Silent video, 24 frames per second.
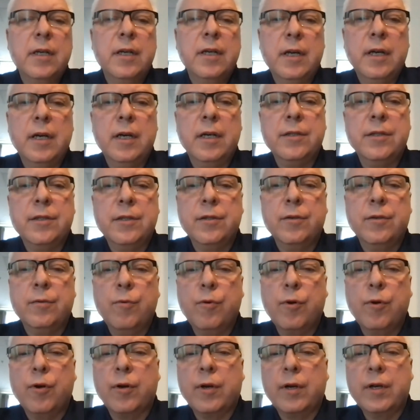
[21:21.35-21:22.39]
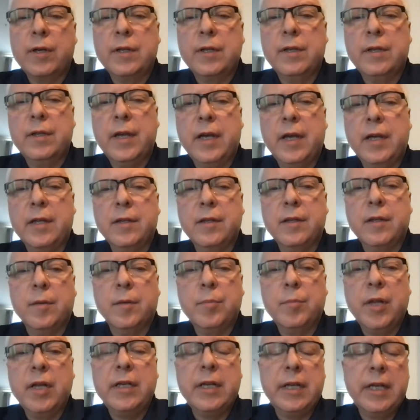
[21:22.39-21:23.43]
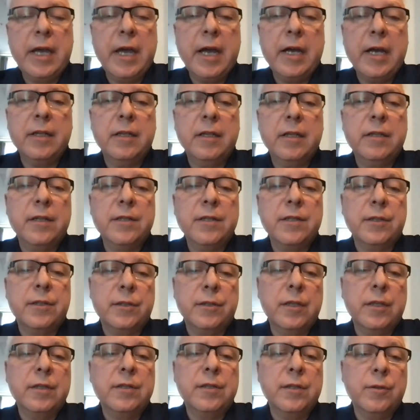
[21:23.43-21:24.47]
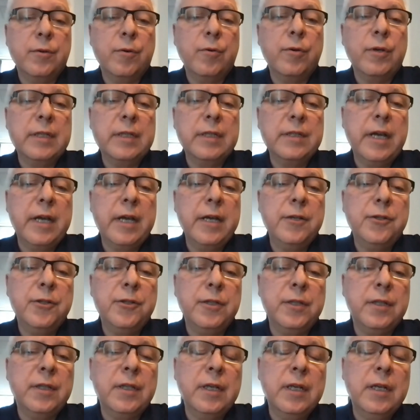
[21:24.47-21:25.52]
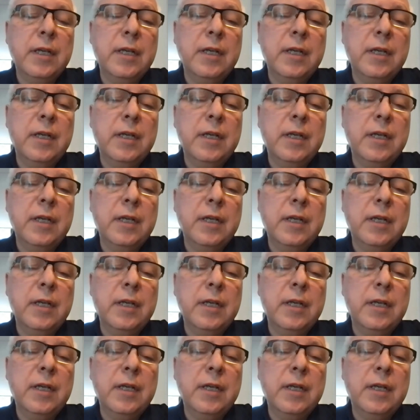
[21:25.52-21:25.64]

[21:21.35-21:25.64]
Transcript: to the work that Plenty Canada does as an organization